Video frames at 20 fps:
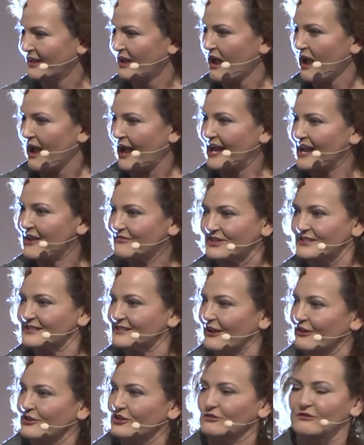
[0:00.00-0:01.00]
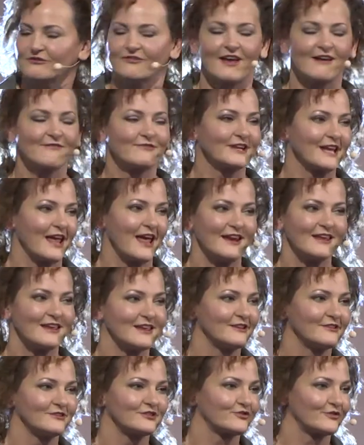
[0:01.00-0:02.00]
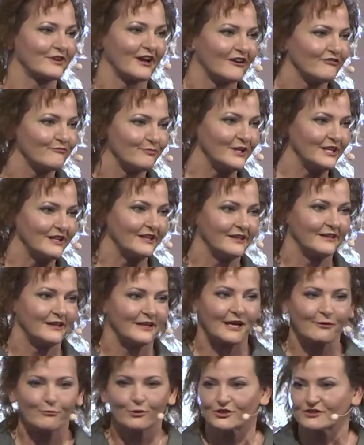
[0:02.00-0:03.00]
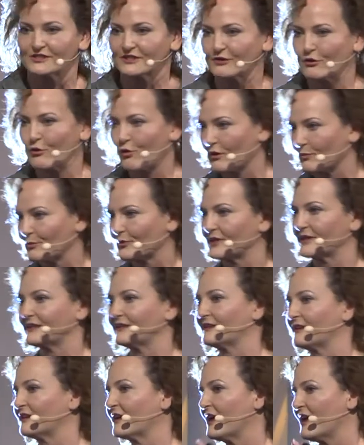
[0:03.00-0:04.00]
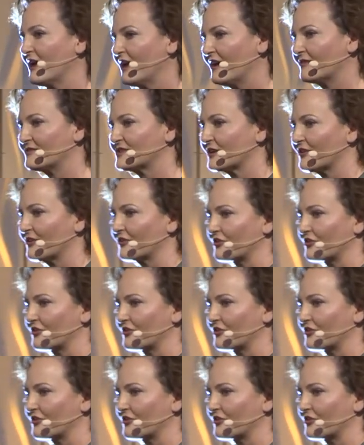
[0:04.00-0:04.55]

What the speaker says: I have to tell you, of any industry I've been in, and I worked in corporate and have done other